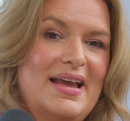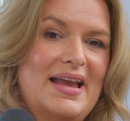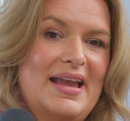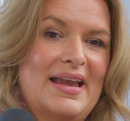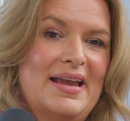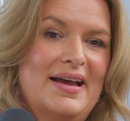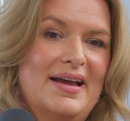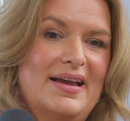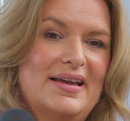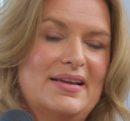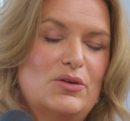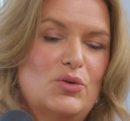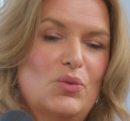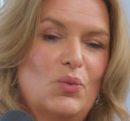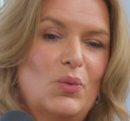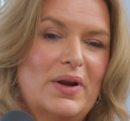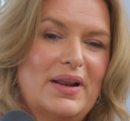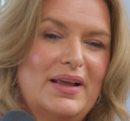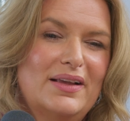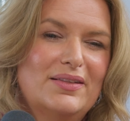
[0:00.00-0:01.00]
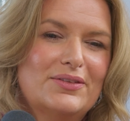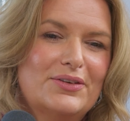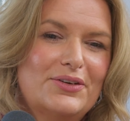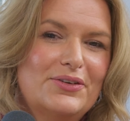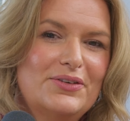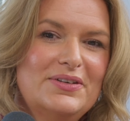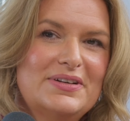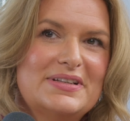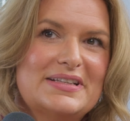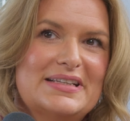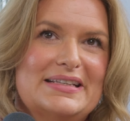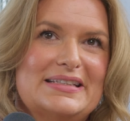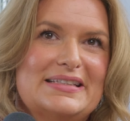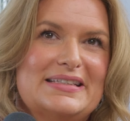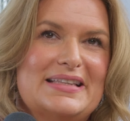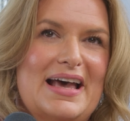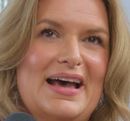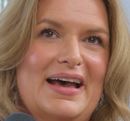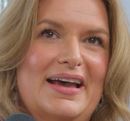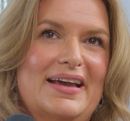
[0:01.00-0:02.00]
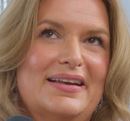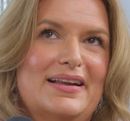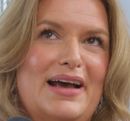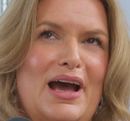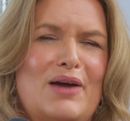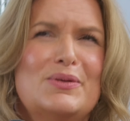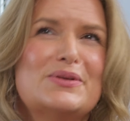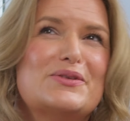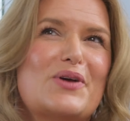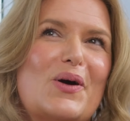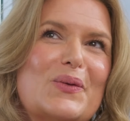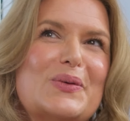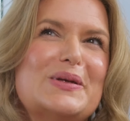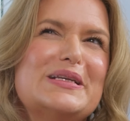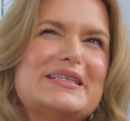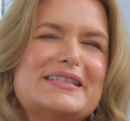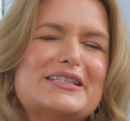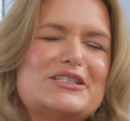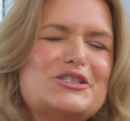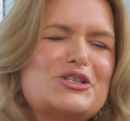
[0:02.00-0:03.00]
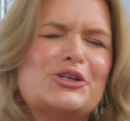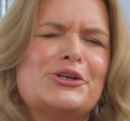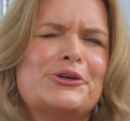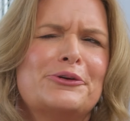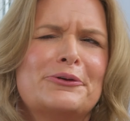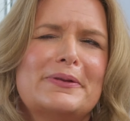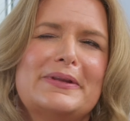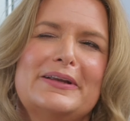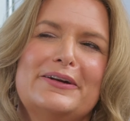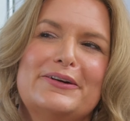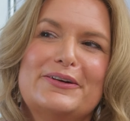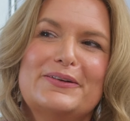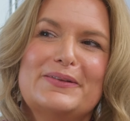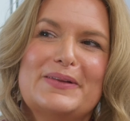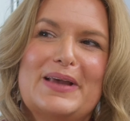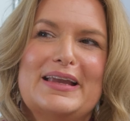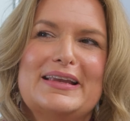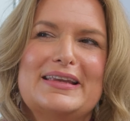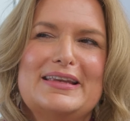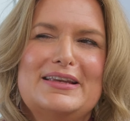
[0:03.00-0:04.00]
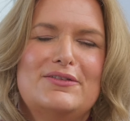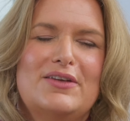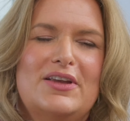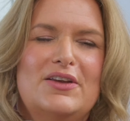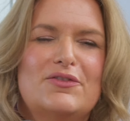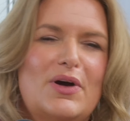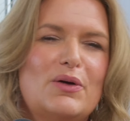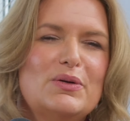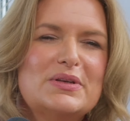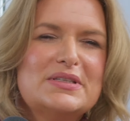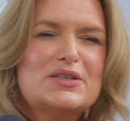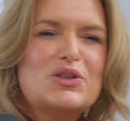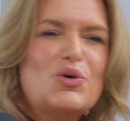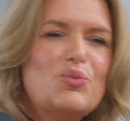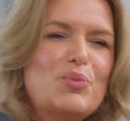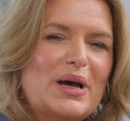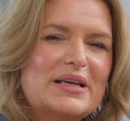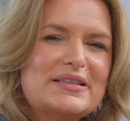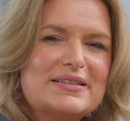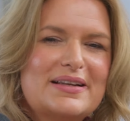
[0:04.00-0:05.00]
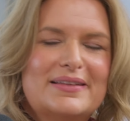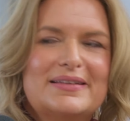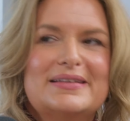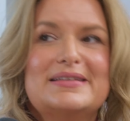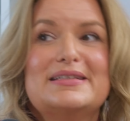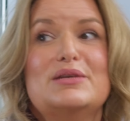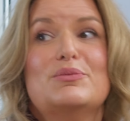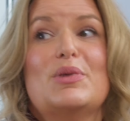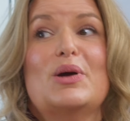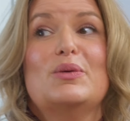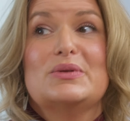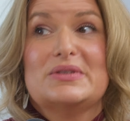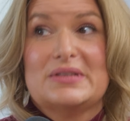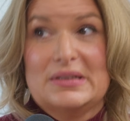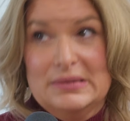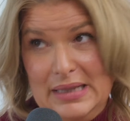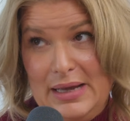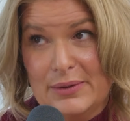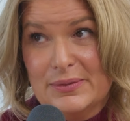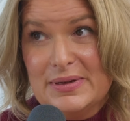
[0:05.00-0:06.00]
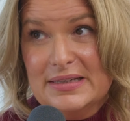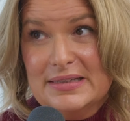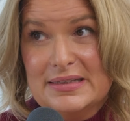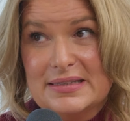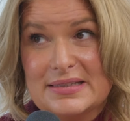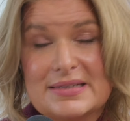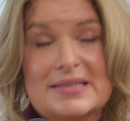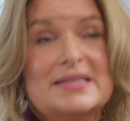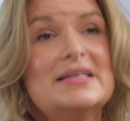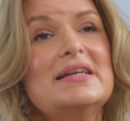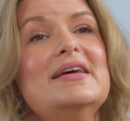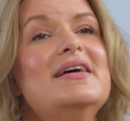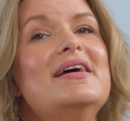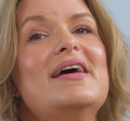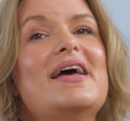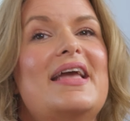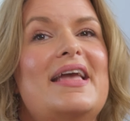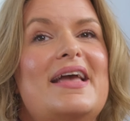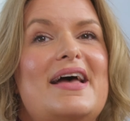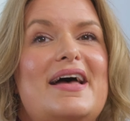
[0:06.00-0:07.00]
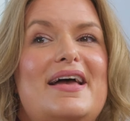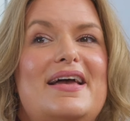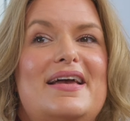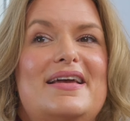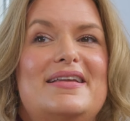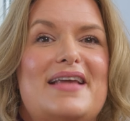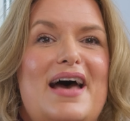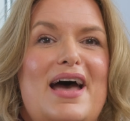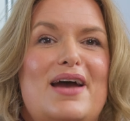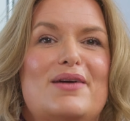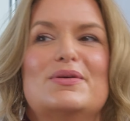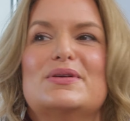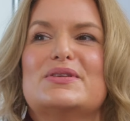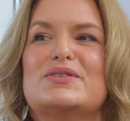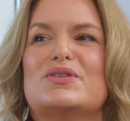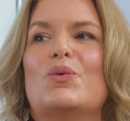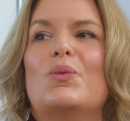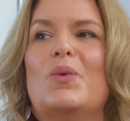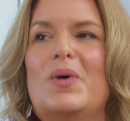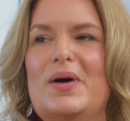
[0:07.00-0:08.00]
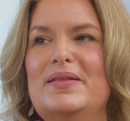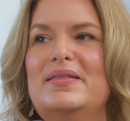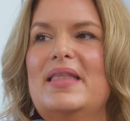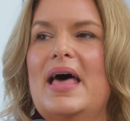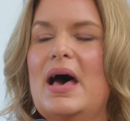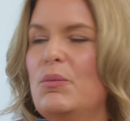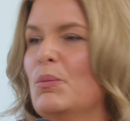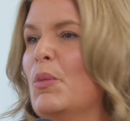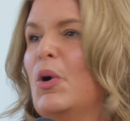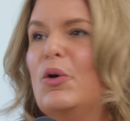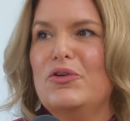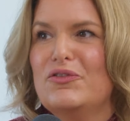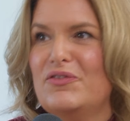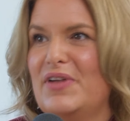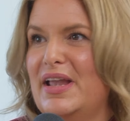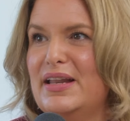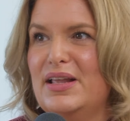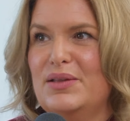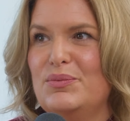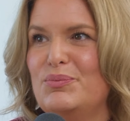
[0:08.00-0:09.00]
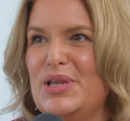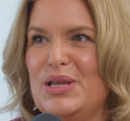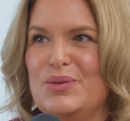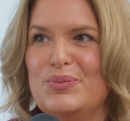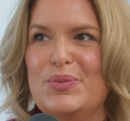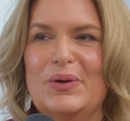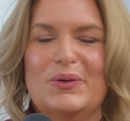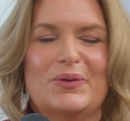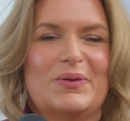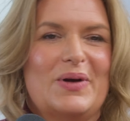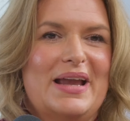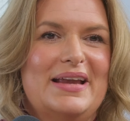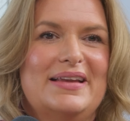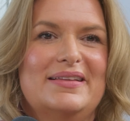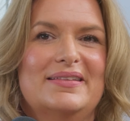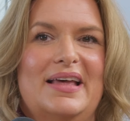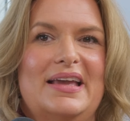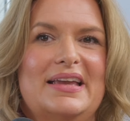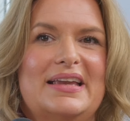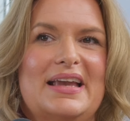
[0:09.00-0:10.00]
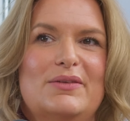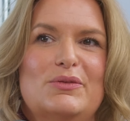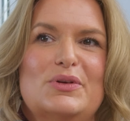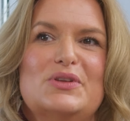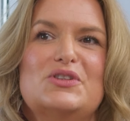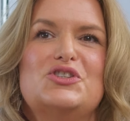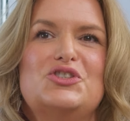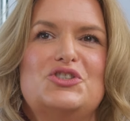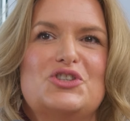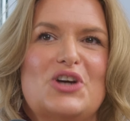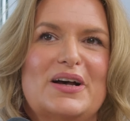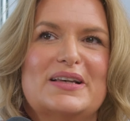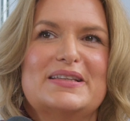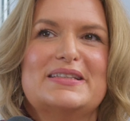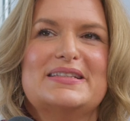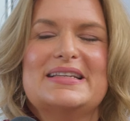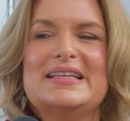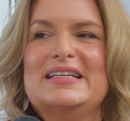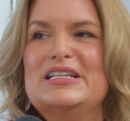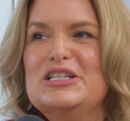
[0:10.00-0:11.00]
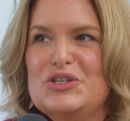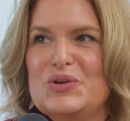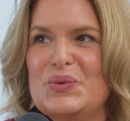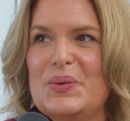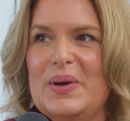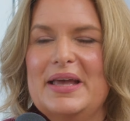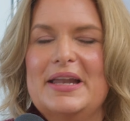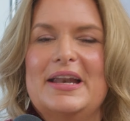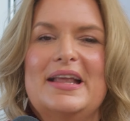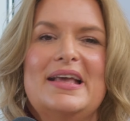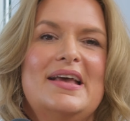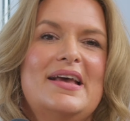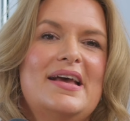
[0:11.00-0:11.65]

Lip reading: And what I learned is that I was always the cheerleader. Like if I wasn't the best on the team, I was the loudest, and I was the one that motivated people, right? Like I was just into it.